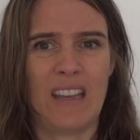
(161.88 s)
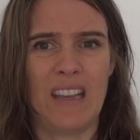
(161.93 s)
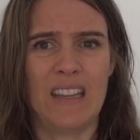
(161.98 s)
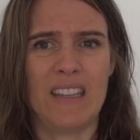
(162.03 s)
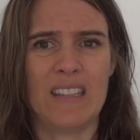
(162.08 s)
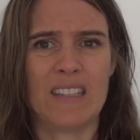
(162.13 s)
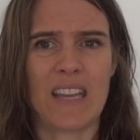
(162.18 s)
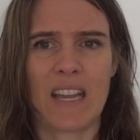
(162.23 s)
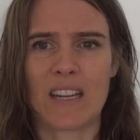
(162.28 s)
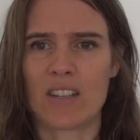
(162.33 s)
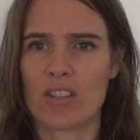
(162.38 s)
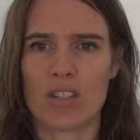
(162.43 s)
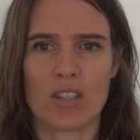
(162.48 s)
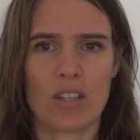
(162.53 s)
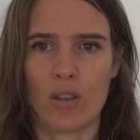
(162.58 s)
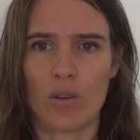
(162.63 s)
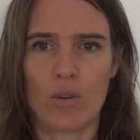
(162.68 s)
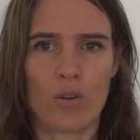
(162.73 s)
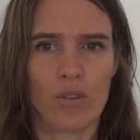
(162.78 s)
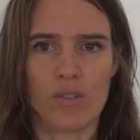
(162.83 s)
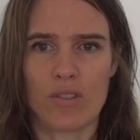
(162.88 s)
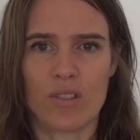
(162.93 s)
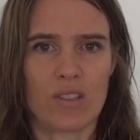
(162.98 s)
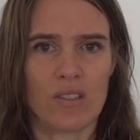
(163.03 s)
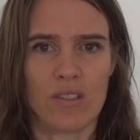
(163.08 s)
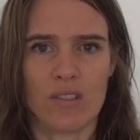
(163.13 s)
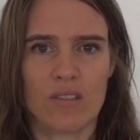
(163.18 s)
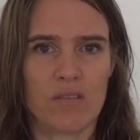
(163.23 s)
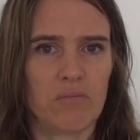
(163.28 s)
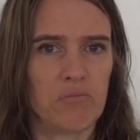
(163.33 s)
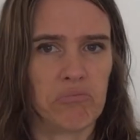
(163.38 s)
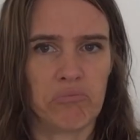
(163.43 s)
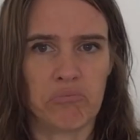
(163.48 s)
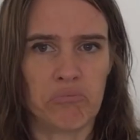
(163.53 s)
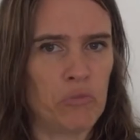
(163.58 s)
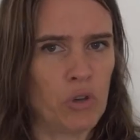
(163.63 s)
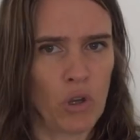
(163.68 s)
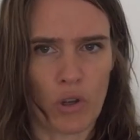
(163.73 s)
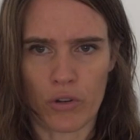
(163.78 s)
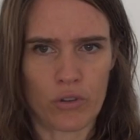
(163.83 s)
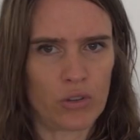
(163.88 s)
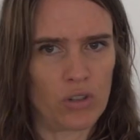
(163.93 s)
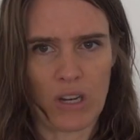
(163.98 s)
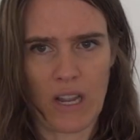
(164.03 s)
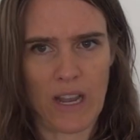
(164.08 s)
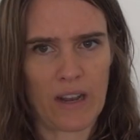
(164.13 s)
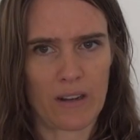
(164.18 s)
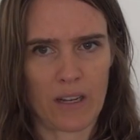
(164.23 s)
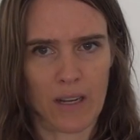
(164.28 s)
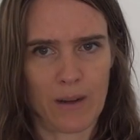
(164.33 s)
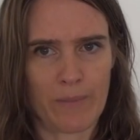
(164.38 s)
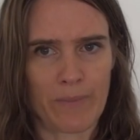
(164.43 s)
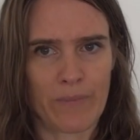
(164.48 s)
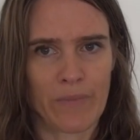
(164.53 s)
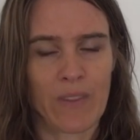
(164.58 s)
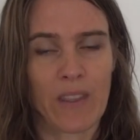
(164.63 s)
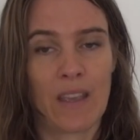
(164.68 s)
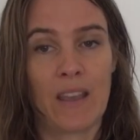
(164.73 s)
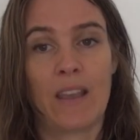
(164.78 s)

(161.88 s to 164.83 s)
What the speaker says: is actually causes not a good outcome.